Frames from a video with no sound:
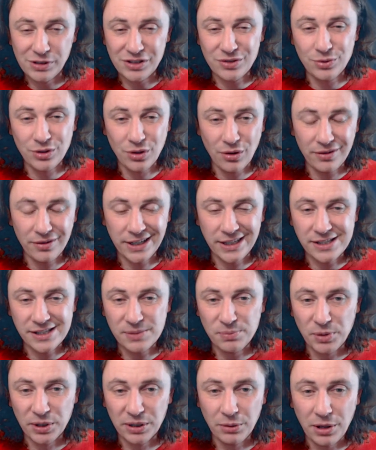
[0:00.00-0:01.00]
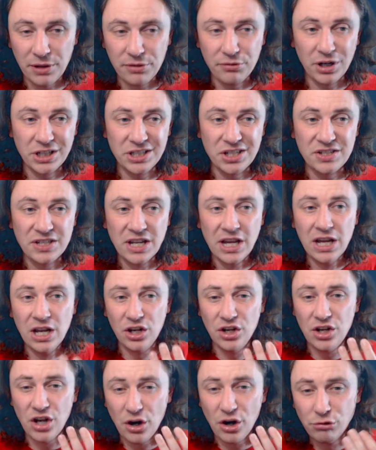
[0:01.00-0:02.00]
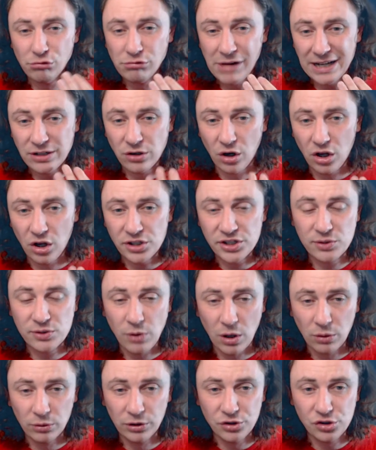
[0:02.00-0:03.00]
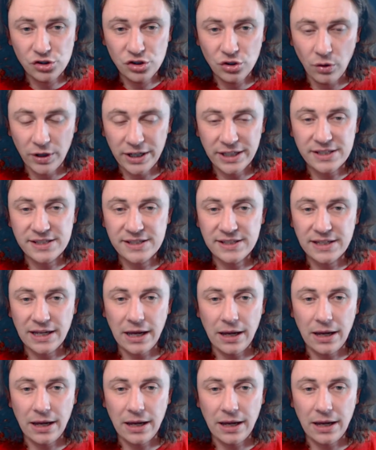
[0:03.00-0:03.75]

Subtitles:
So we're not thinking spondyloarthritis, no red hot swollen joints